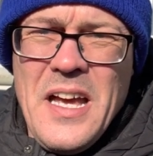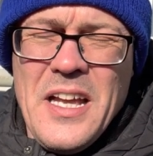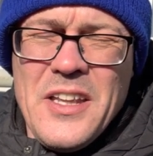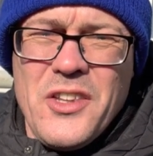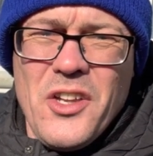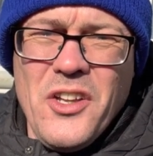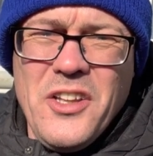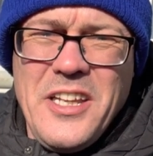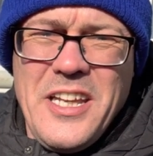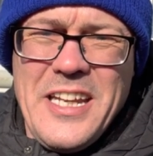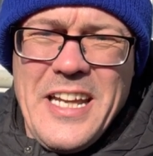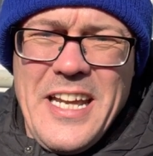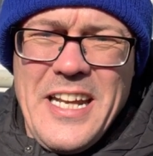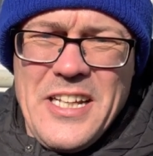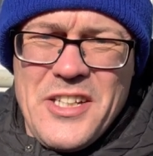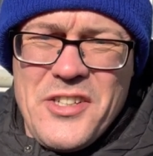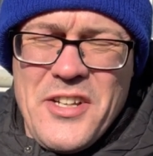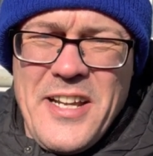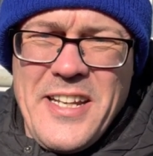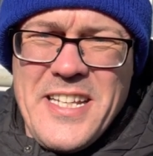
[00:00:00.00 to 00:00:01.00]
Dundee
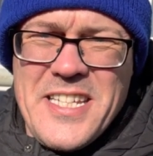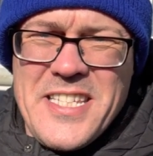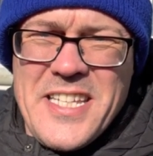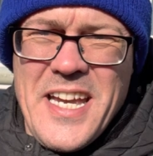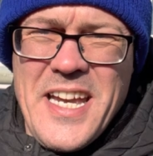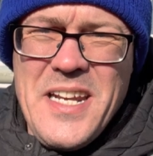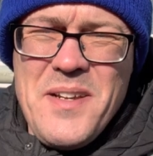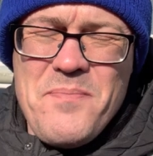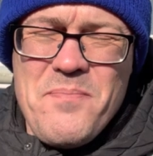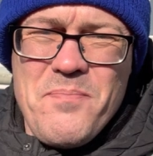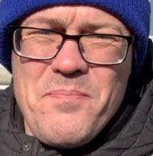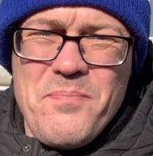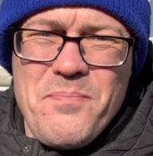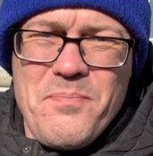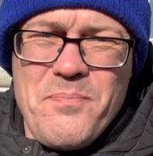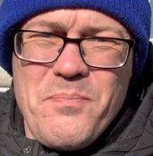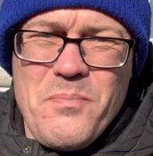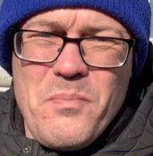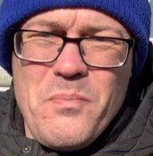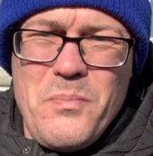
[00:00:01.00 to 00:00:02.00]
United tried to sign him,
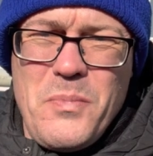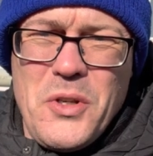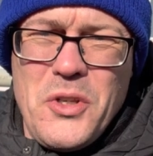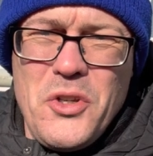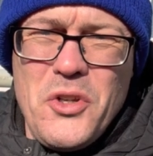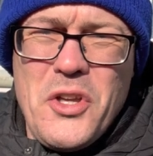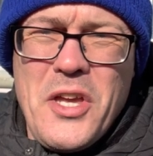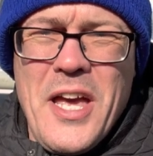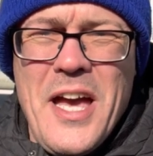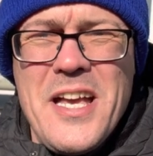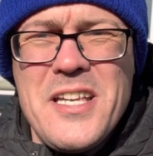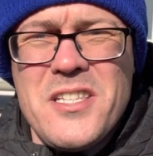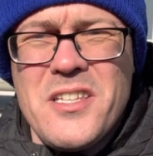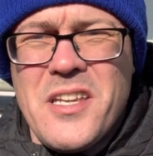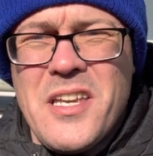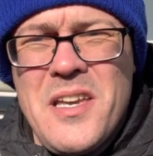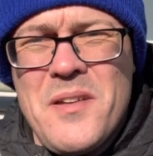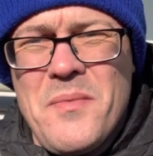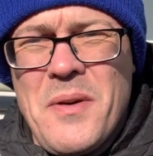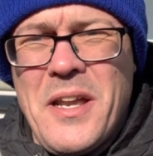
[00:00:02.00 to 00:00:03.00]
but Newcastle
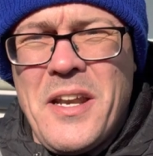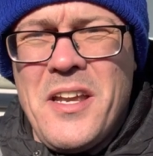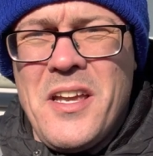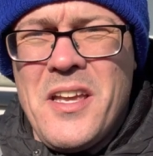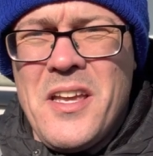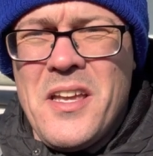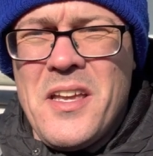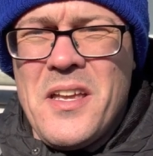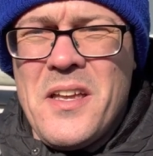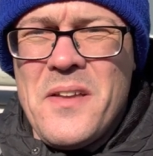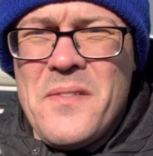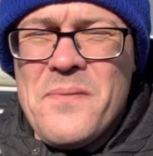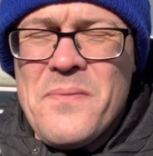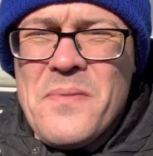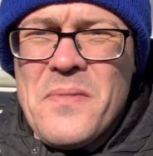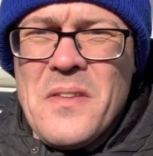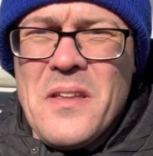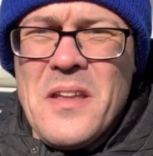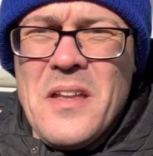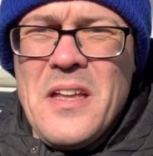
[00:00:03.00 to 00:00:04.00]
came in
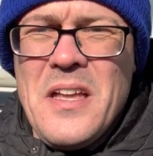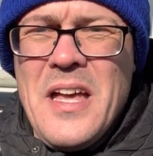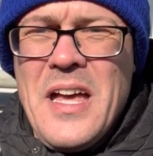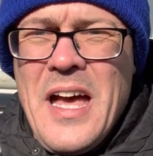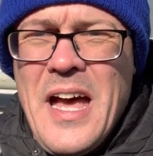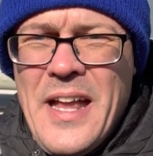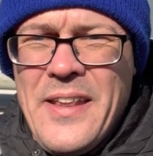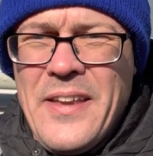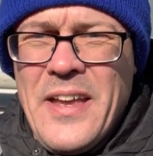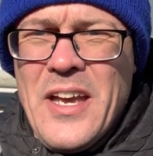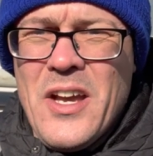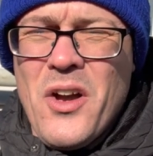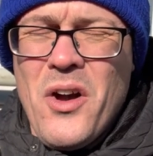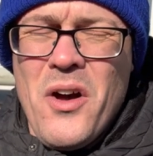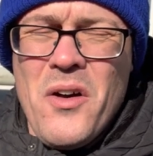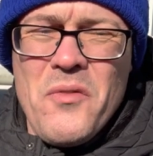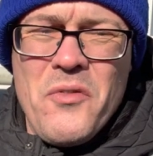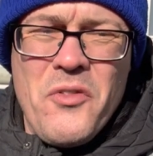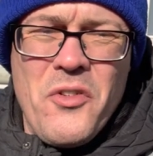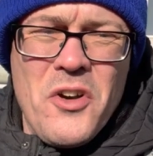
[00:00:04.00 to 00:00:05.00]
and they
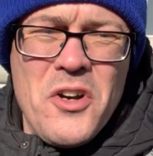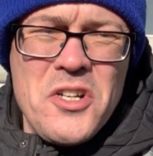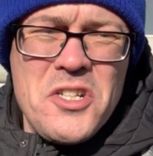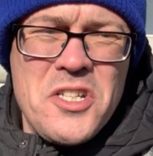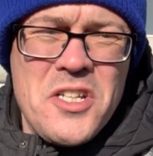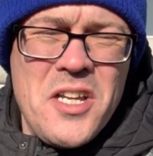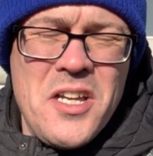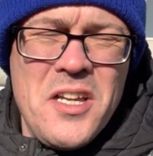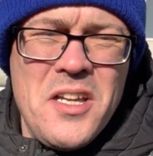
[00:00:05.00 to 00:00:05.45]
got him first.